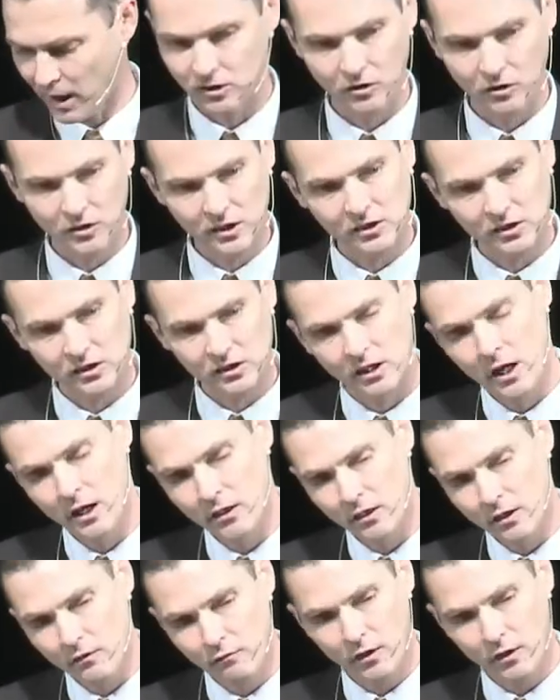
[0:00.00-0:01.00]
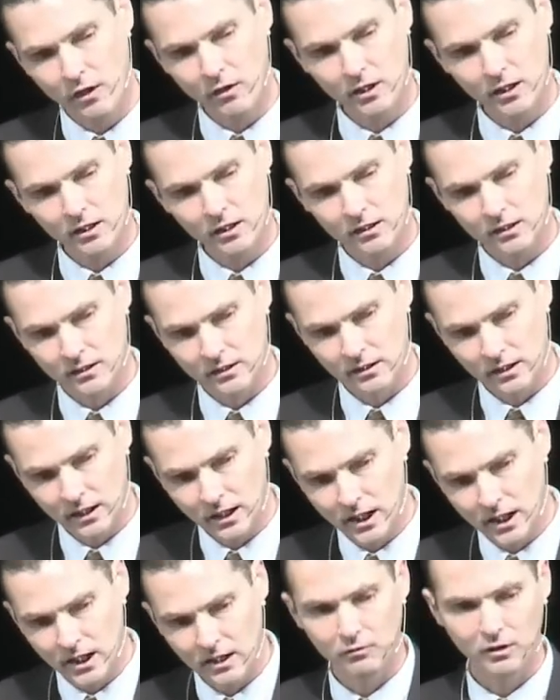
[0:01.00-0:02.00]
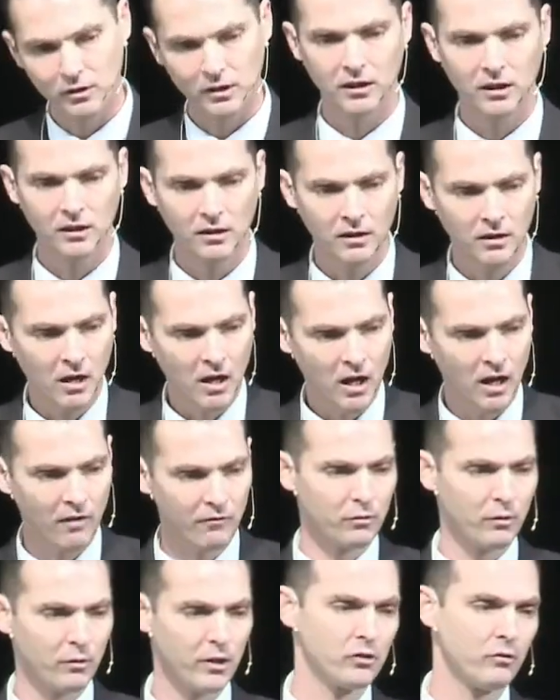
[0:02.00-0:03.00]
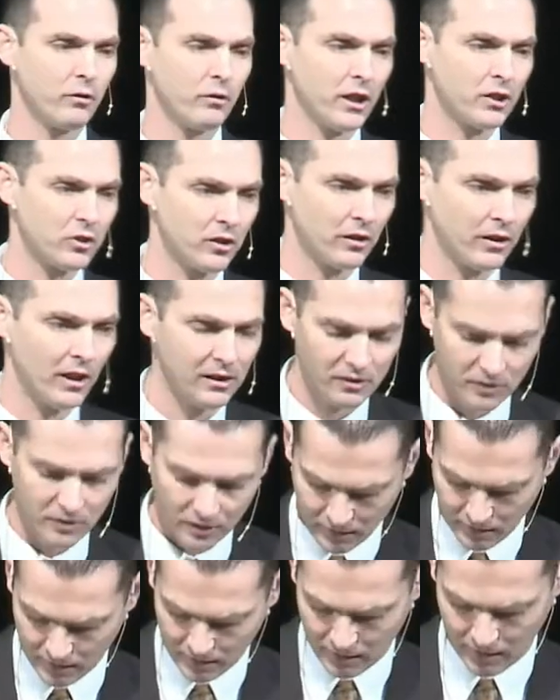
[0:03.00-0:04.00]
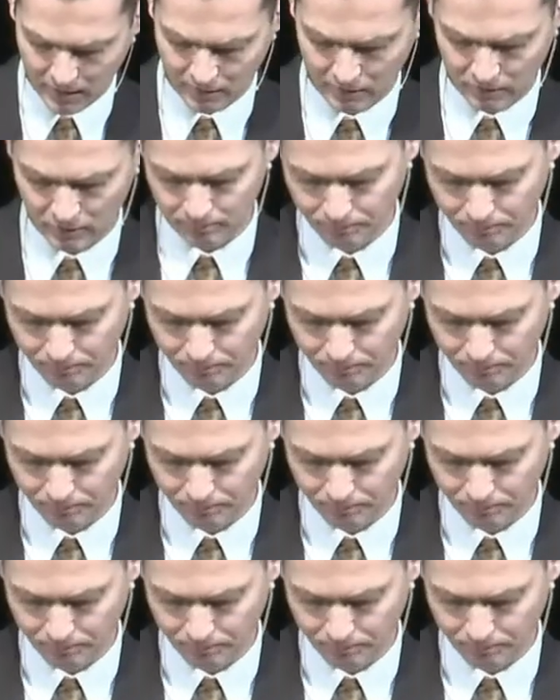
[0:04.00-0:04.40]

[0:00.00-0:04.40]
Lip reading: So this is the very evening of the resurrection, that Sunday night.